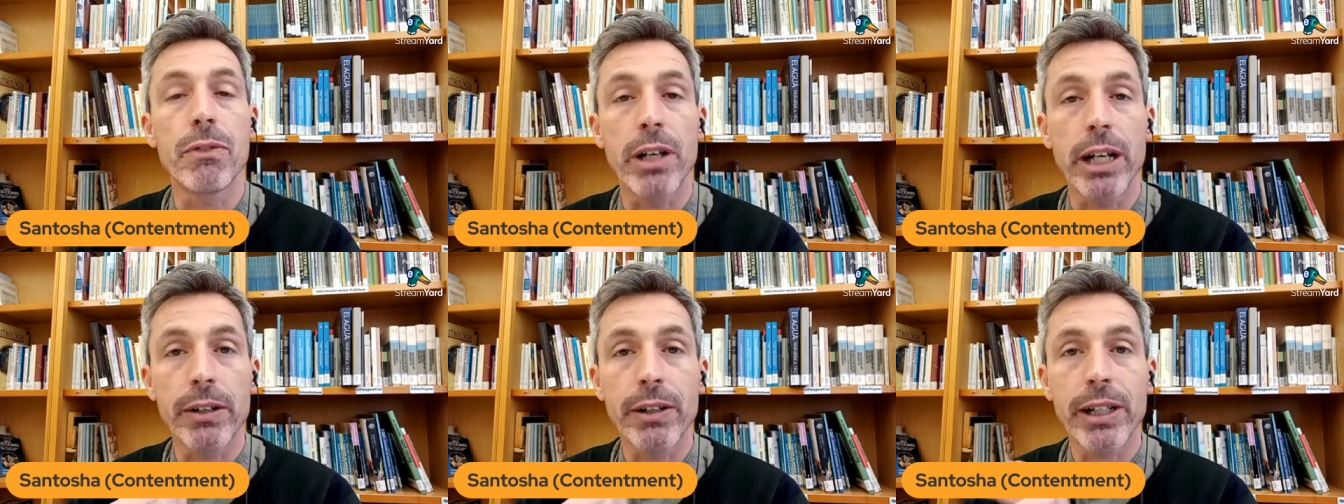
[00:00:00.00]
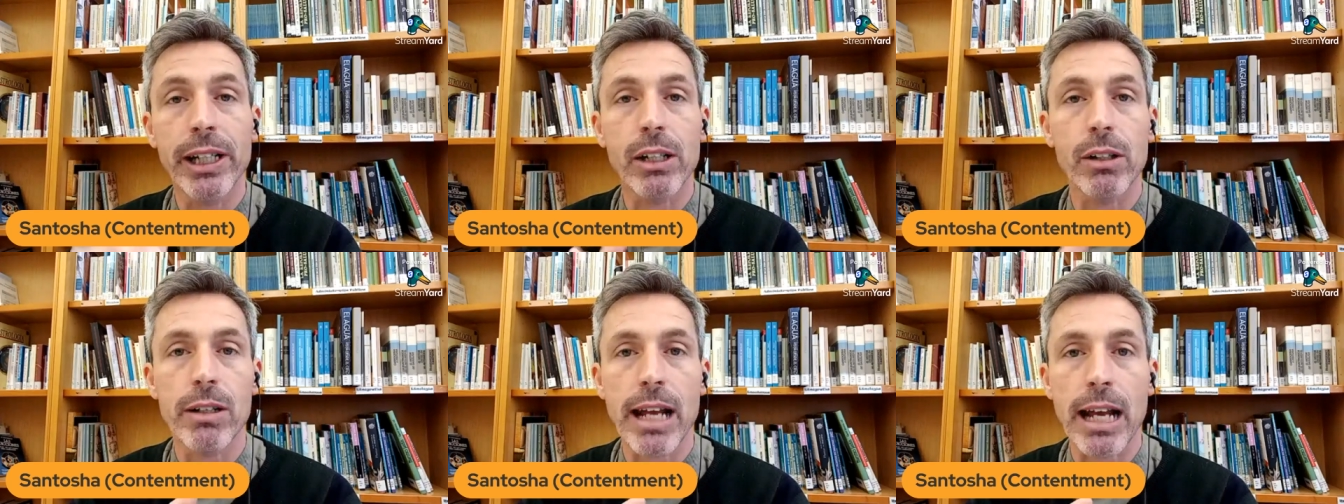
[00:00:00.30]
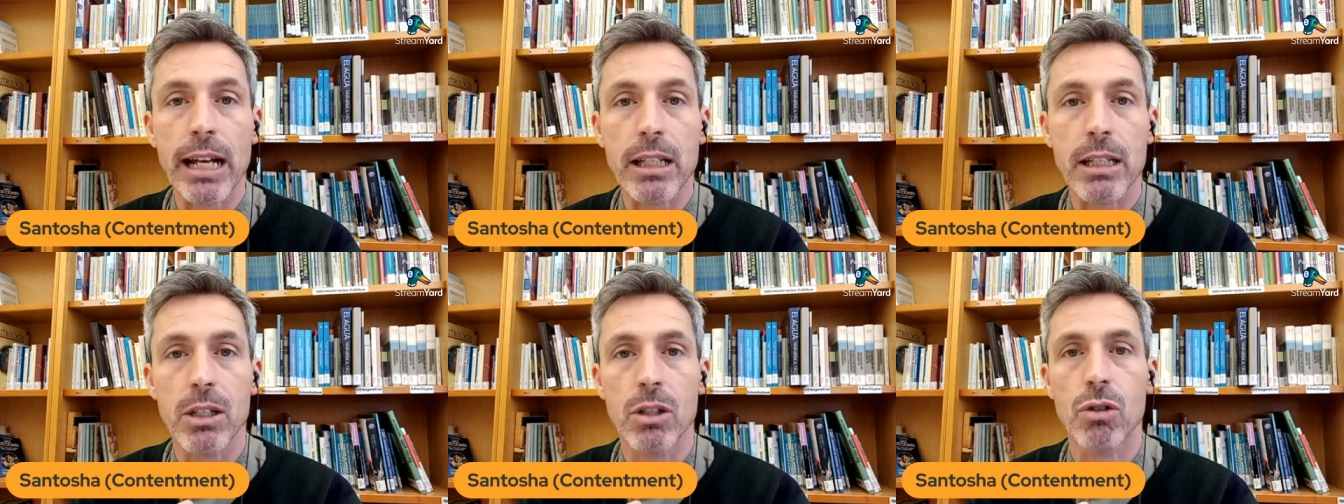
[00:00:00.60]
very
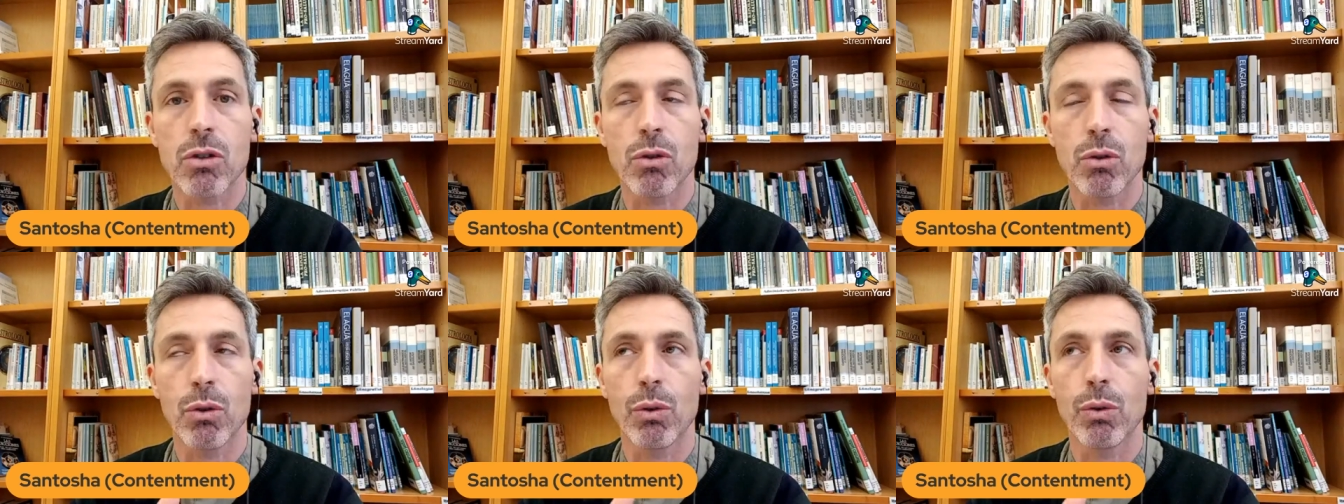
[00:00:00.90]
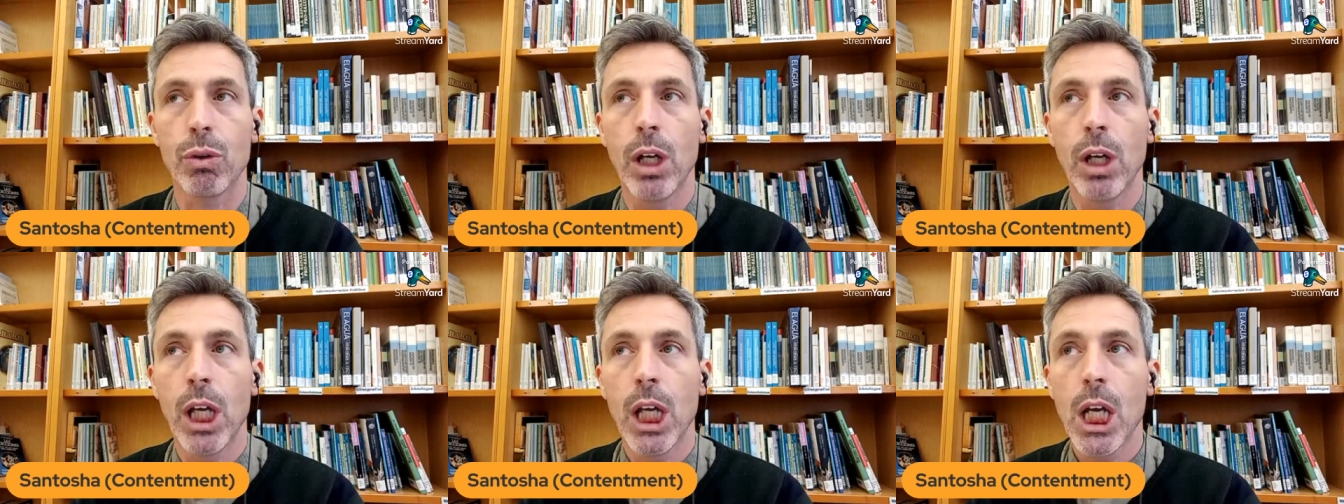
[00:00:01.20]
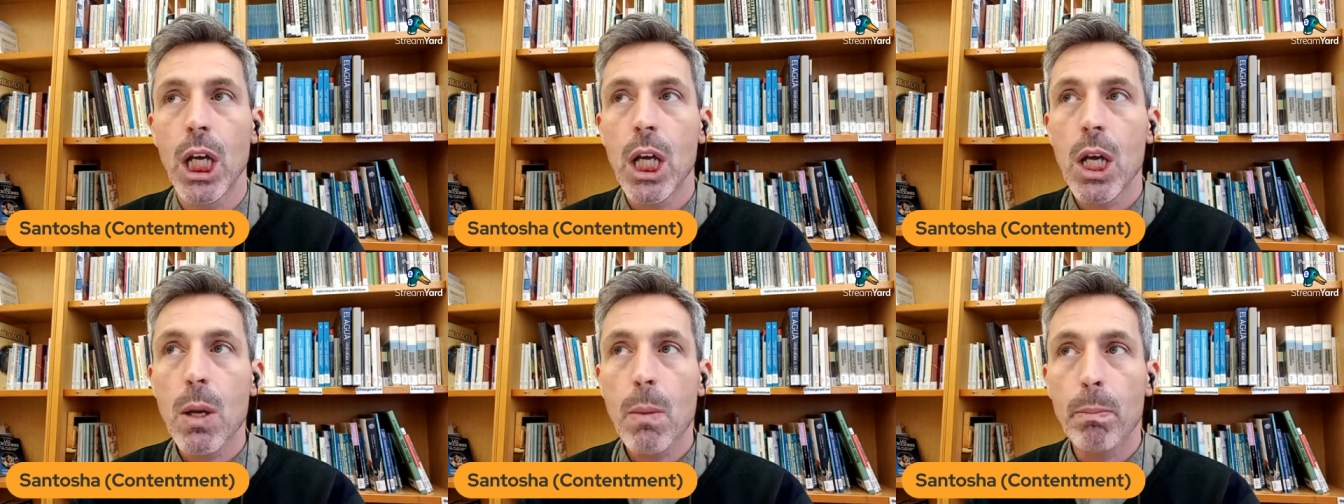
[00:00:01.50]
connected to
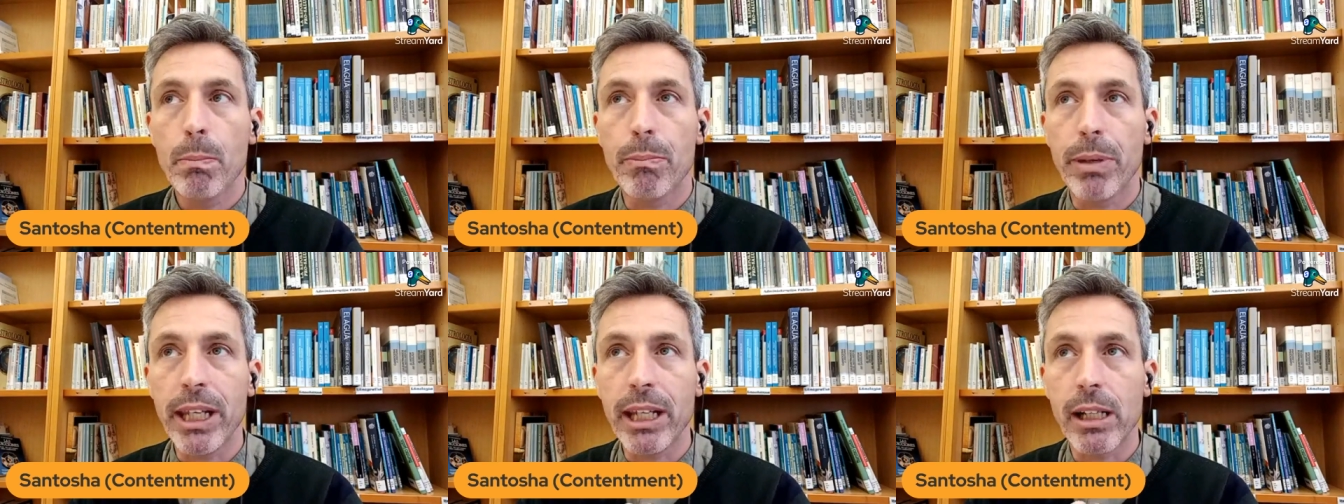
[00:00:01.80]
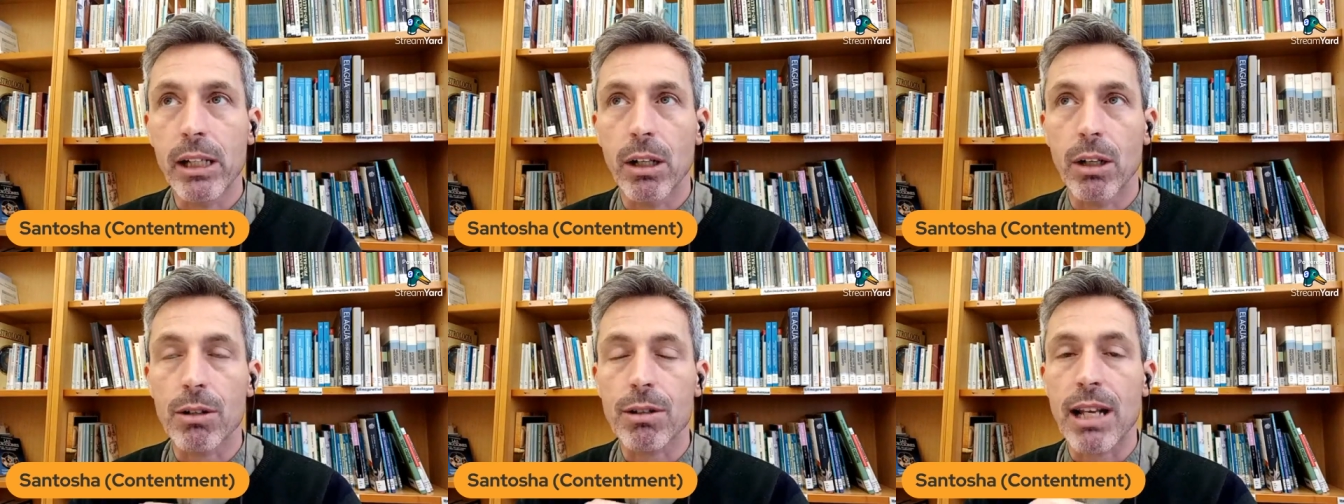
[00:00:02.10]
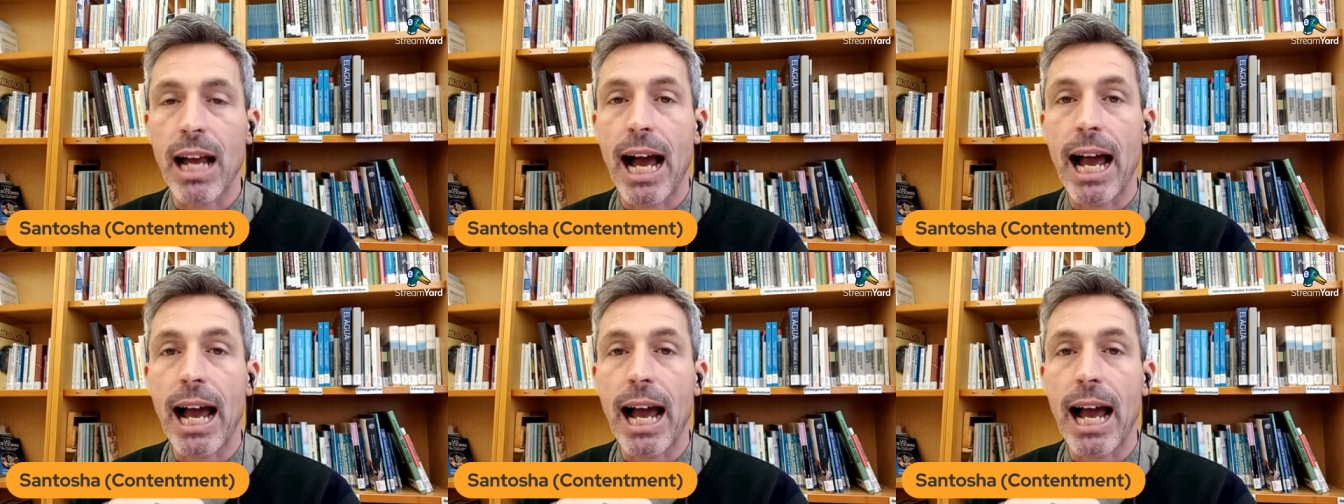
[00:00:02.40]
because